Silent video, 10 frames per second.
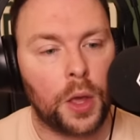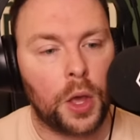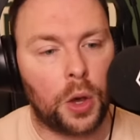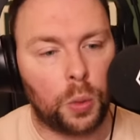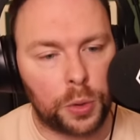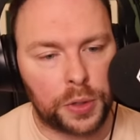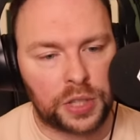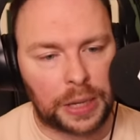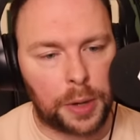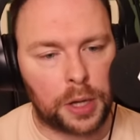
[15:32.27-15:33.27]
Will the
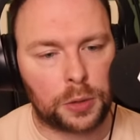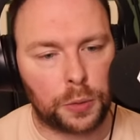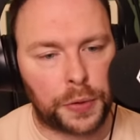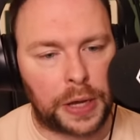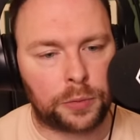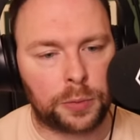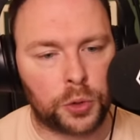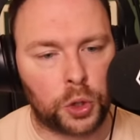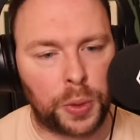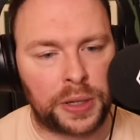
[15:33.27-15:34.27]
same Arsenal fans from
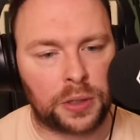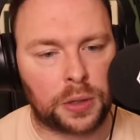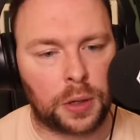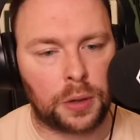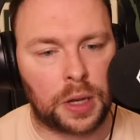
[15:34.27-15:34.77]
2 weeks ago